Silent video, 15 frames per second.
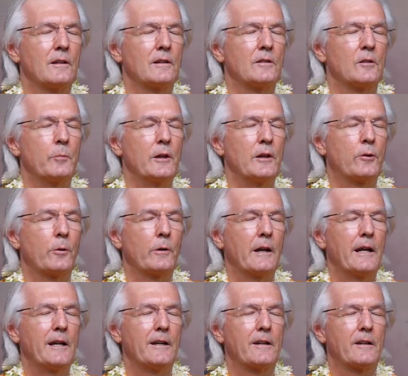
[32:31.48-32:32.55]
to be
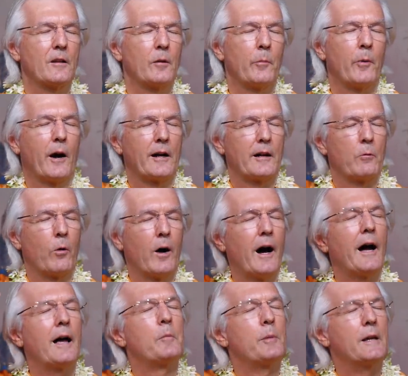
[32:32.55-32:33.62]
created in the body.
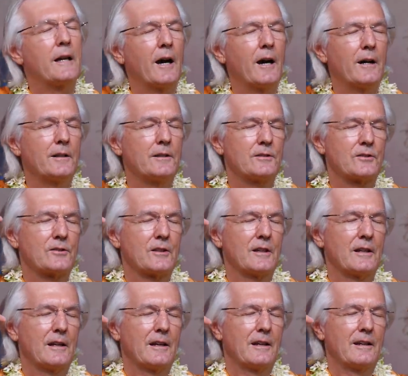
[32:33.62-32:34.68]
Why? Because
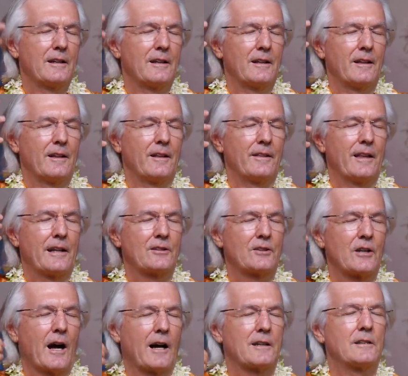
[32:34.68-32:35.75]
that
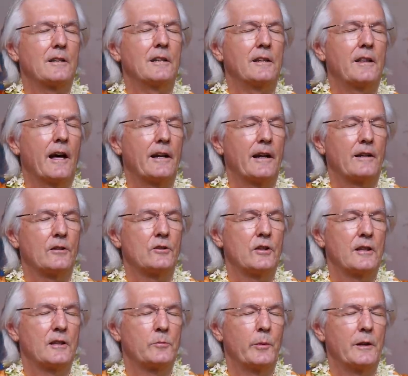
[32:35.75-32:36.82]
Shakti, that
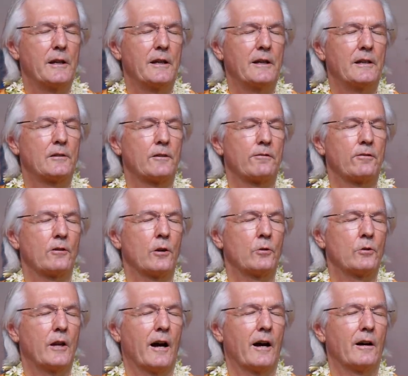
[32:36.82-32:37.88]
energy, is beginning to flow
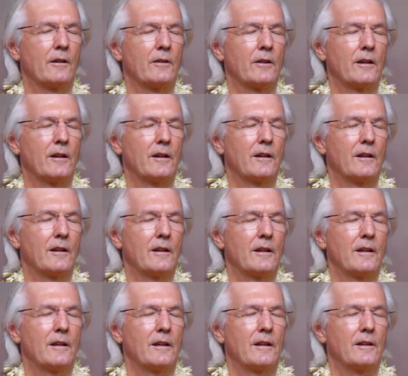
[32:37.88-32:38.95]
down,
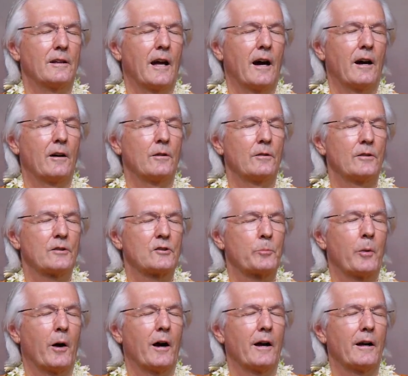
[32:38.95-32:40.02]
down the
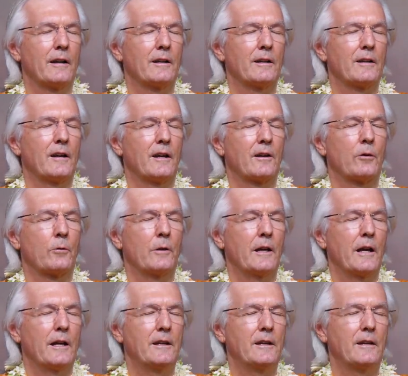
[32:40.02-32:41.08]
spine,
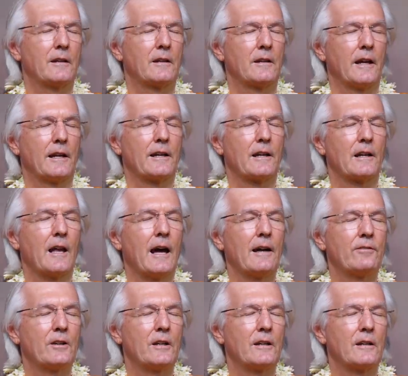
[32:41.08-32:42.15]
creating and
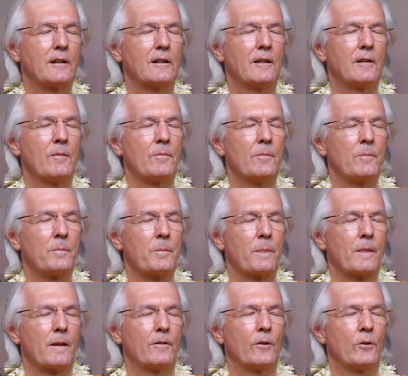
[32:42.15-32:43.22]
enlivening
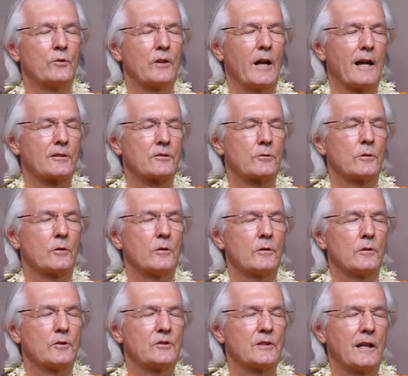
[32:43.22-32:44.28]
those
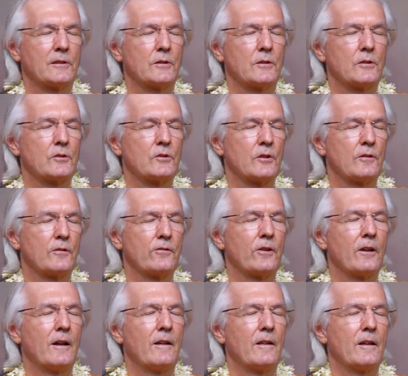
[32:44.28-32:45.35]
astral centers of
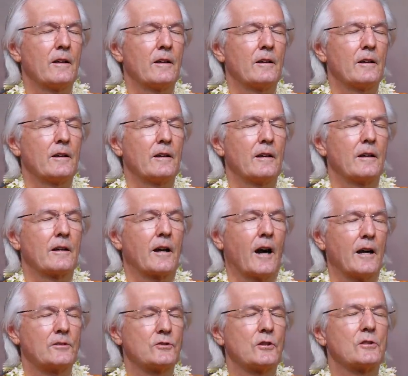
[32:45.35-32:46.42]

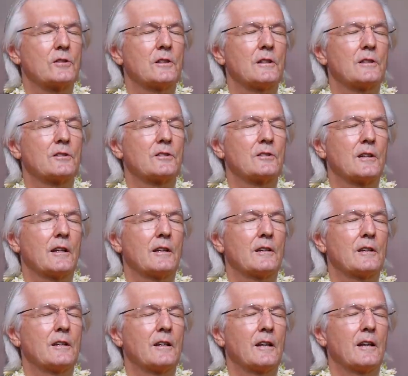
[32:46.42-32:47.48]
consciousness and